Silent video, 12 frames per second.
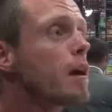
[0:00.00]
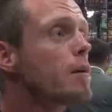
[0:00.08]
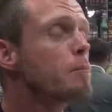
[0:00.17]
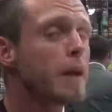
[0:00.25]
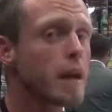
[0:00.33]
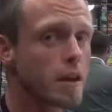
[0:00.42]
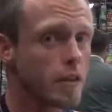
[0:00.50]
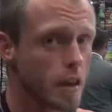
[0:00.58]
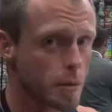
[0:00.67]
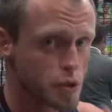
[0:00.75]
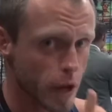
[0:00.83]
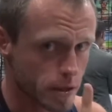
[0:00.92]
being the
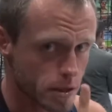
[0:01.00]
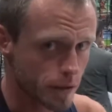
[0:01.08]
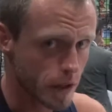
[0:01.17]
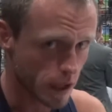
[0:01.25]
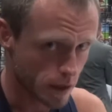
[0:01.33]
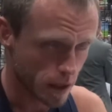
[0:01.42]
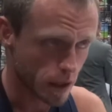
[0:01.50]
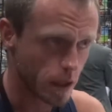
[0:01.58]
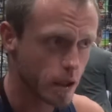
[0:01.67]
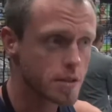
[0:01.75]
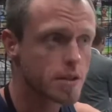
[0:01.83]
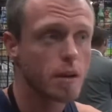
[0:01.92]
objective geek that he
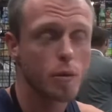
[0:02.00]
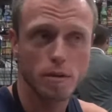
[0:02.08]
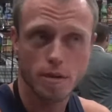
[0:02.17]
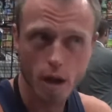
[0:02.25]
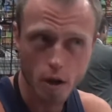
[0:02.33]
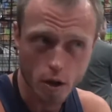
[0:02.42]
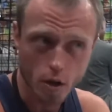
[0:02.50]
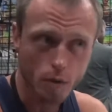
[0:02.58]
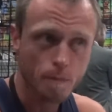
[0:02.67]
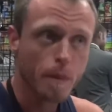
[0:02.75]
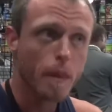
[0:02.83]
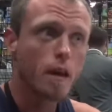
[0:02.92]
is, he will tell you,
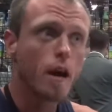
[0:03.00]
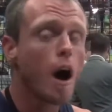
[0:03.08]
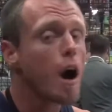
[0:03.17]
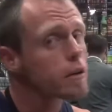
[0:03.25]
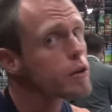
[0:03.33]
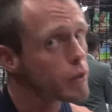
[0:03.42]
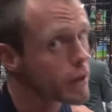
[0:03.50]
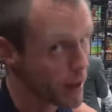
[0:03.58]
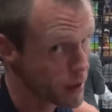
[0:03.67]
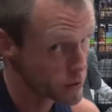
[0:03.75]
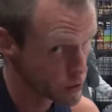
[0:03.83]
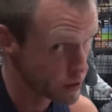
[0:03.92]
Ugg knew the
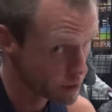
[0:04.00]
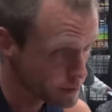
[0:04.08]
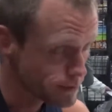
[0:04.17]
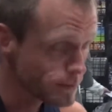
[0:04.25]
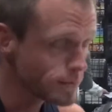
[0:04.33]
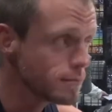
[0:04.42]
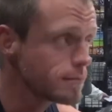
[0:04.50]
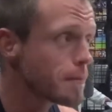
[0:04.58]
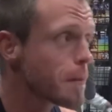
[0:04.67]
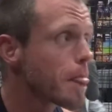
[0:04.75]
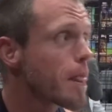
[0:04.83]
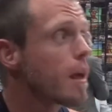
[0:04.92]
answer.
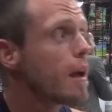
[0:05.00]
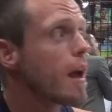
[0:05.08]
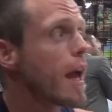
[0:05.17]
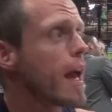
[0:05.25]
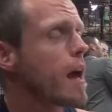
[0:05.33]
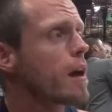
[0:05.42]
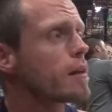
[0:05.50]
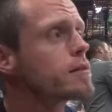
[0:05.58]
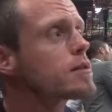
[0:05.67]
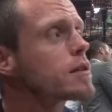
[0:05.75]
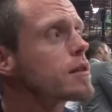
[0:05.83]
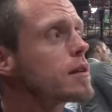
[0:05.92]
And
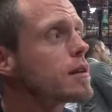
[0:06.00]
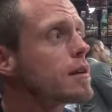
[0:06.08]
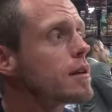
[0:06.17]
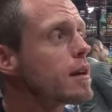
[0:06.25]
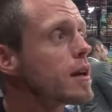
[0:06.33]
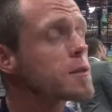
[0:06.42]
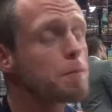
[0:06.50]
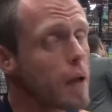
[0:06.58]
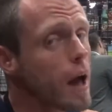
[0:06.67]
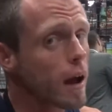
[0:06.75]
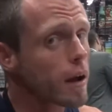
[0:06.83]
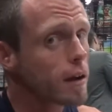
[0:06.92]
it's
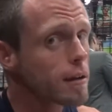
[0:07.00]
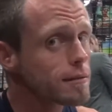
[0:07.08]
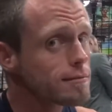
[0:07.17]
blank.